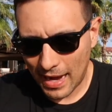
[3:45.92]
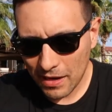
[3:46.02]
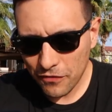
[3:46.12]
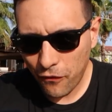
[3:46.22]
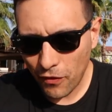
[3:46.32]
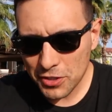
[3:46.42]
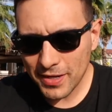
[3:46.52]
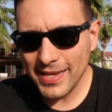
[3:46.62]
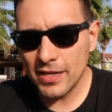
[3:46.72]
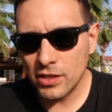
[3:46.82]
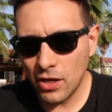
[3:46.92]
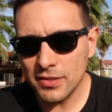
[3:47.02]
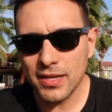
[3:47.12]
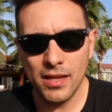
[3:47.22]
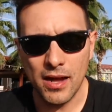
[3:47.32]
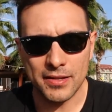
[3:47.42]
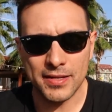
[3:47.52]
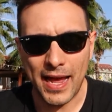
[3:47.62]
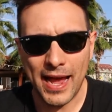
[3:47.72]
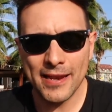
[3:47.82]
Unfortunately, not a lot.
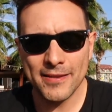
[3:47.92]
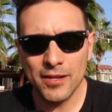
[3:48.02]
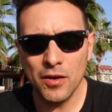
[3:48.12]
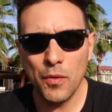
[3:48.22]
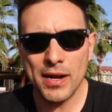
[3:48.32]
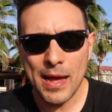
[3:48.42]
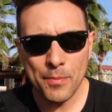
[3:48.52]
And you know what?